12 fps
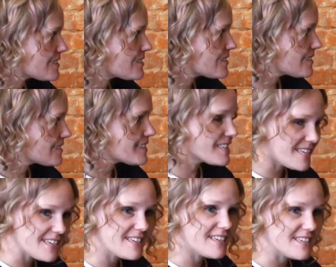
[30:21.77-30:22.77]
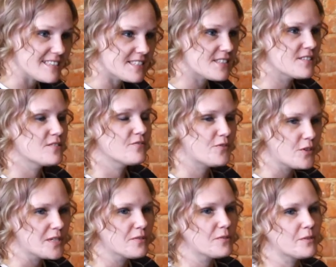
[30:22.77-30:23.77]
Oh, absolutely, get 100%. his
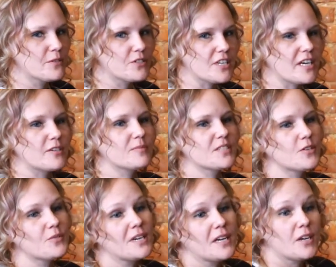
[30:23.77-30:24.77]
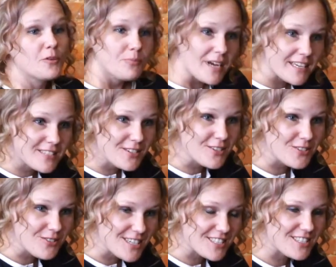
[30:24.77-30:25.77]
fully remote yeah. job. So back to your
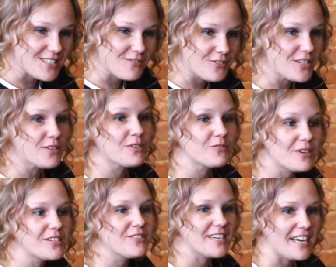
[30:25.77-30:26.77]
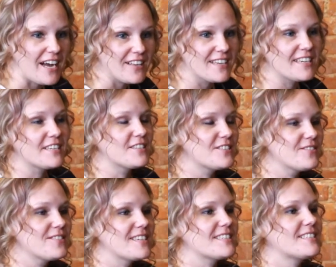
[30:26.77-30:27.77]
question for anyone wondering how they can do
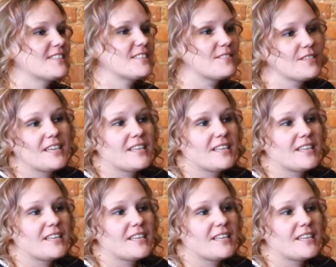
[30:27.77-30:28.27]
this. Yeah.